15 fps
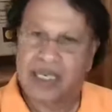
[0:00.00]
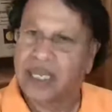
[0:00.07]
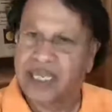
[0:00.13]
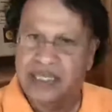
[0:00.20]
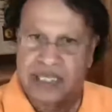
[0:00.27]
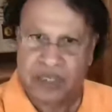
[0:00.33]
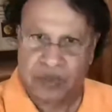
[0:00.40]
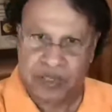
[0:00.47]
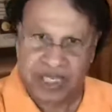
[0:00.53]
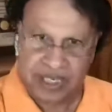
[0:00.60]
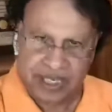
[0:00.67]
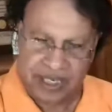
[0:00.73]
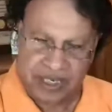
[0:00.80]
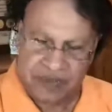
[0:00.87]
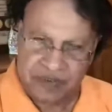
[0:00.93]
Like you
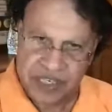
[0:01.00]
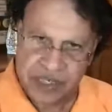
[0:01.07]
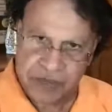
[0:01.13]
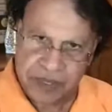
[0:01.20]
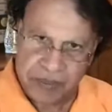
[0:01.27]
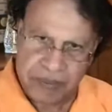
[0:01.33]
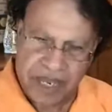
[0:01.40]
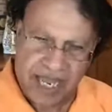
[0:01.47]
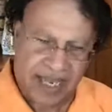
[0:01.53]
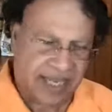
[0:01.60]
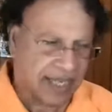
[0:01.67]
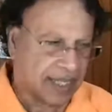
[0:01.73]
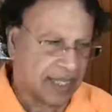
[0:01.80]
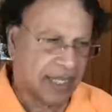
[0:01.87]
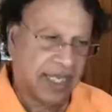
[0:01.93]
need an investment
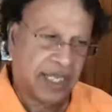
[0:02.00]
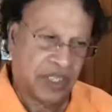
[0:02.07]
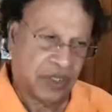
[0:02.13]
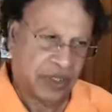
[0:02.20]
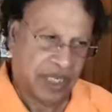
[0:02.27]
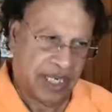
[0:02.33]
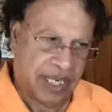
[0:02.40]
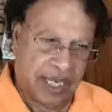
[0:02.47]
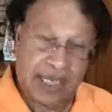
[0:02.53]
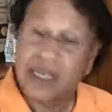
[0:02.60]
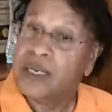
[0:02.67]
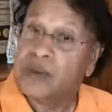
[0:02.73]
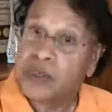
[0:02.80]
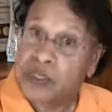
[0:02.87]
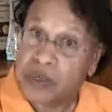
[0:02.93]
banker, you need a